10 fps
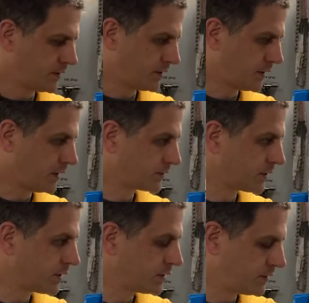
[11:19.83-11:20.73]

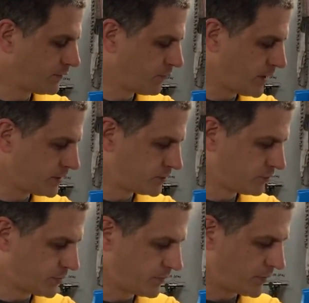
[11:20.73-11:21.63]
Alternative way
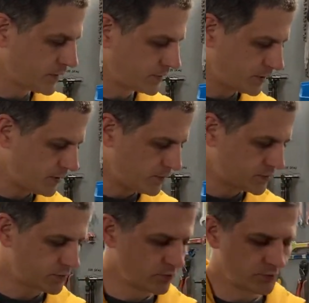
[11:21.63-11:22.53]
to prepare the rim
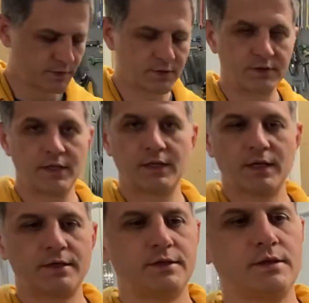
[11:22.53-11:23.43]
is to use a thing
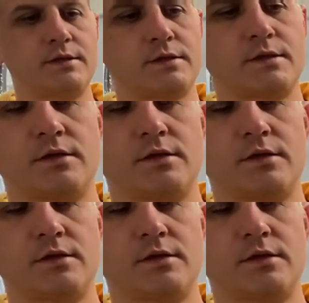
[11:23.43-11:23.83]
like this.